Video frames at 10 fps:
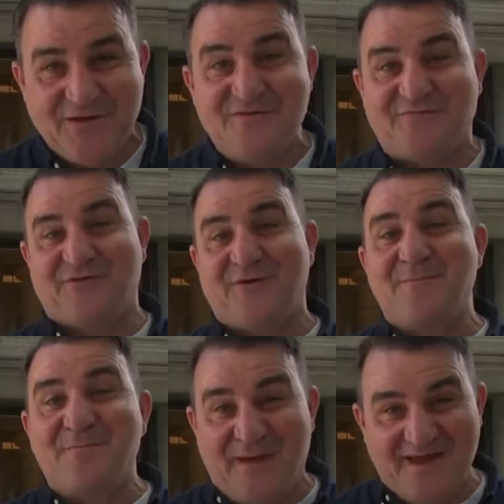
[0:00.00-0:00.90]
for a
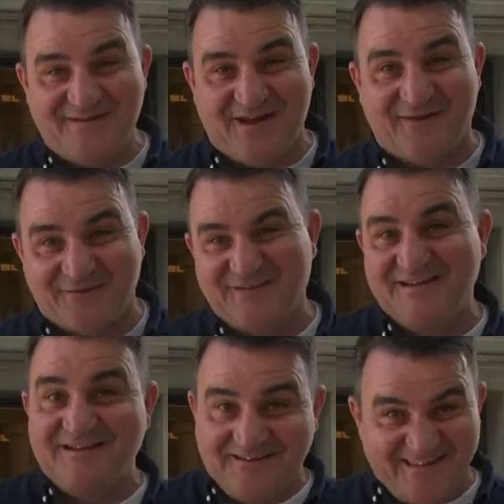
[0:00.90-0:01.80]
penthouse.
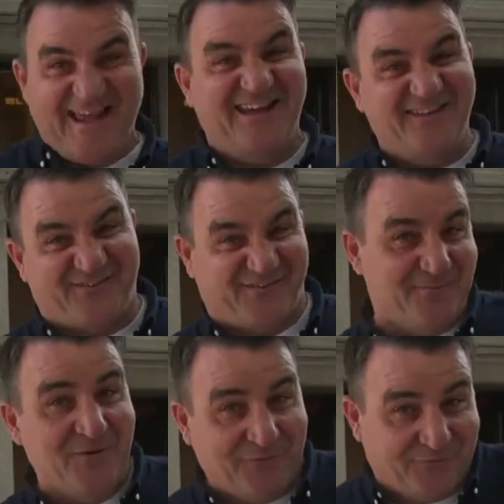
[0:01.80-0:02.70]
And that is
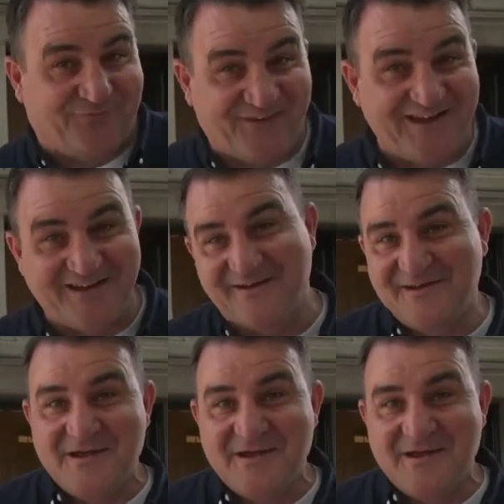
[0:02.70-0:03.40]
smooth sailing.